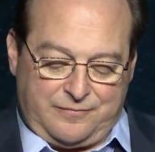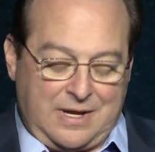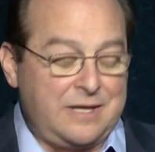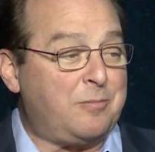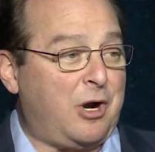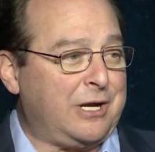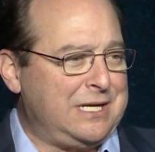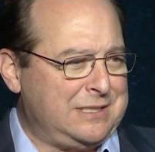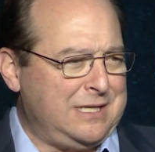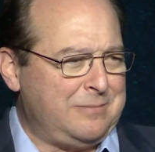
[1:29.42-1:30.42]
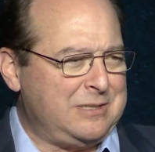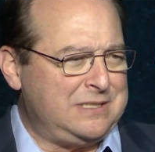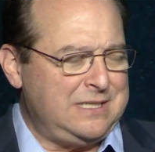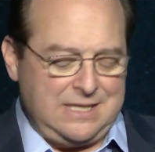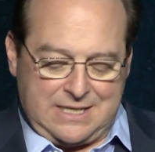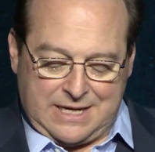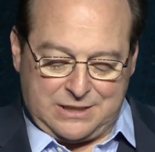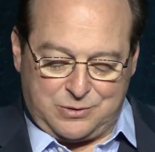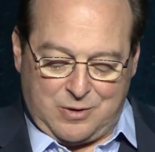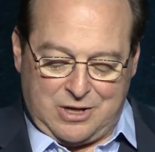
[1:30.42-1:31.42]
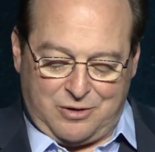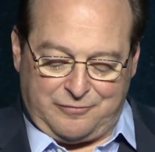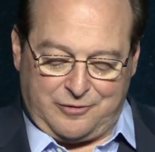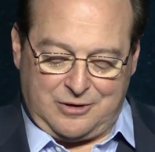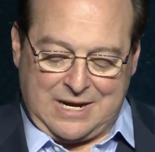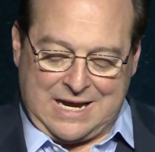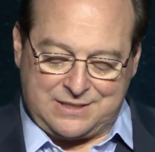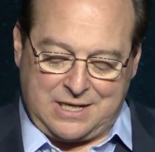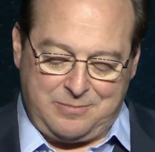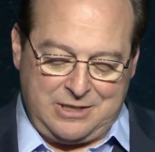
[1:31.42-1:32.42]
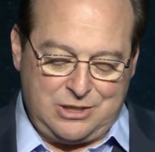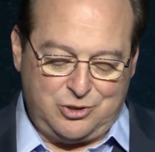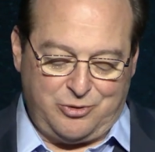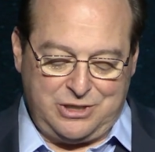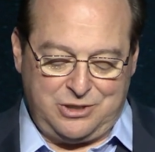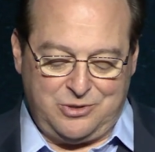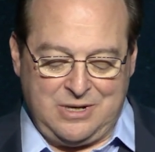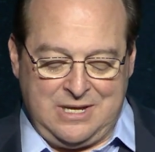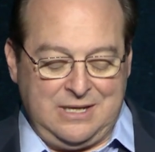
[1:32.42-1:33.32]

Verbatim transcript: and the marketing team at CDK as well for asking me to join you